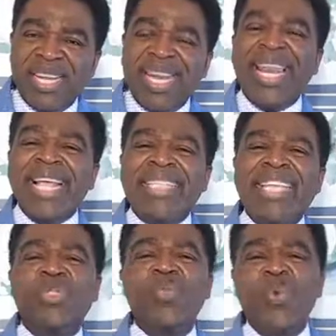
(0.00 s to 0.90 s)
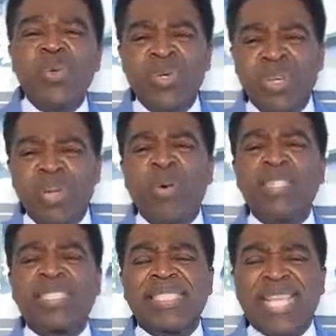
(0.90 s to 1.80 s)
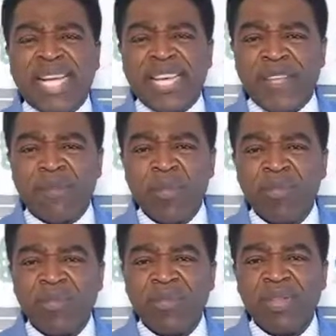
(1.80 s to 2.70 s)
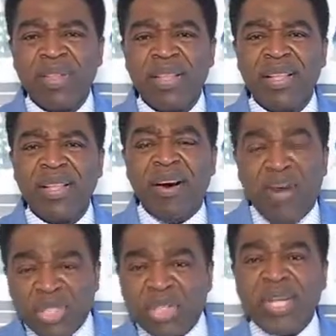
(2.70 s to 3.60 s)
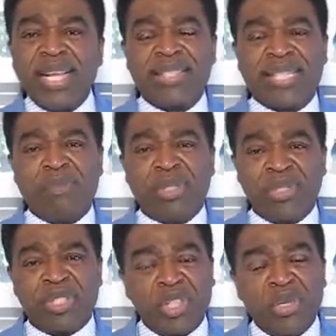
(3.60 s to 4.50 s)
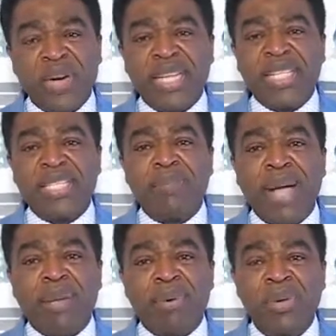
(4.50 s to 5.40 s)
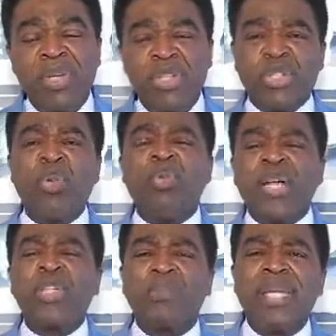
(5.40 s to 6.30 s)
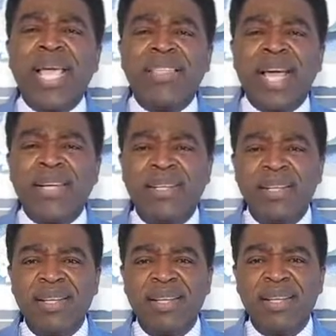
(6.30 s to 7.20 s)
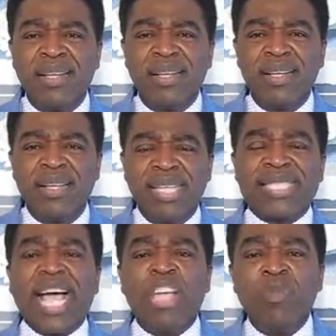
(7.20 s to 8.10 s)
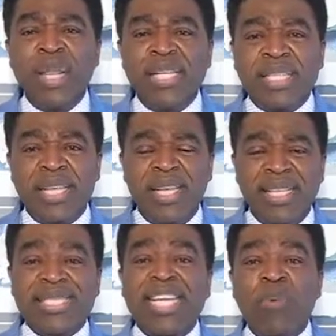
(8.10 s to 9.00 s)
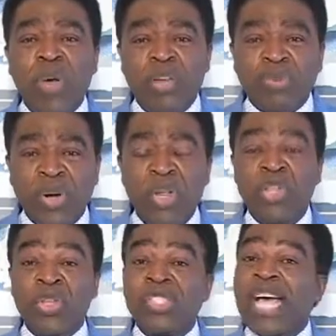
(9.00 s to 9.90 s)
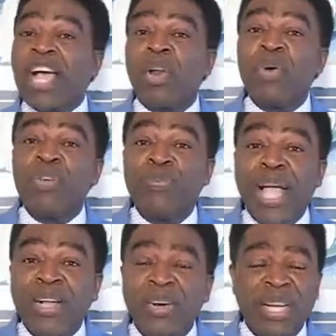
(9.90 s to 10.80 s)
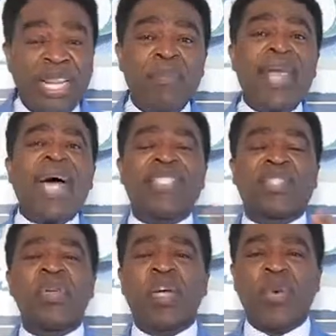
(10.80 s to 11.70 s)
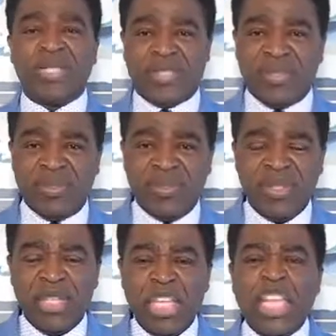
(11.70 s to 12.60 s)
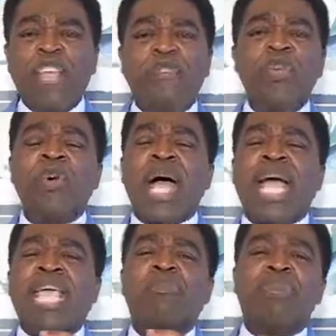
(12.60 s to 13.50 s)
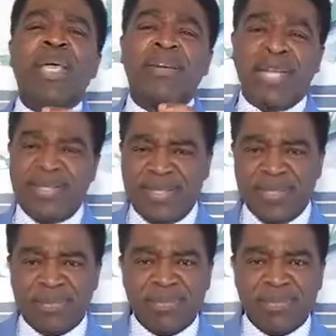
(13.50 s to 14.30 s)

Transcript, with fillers: licked his wound. He was sickly. Also in the scriptures. Don't you read it in the Bible? Do you want to be like that? Is that humility? Is that the will of God? Does that glorify God? Let me ask you a question. If you are a parent,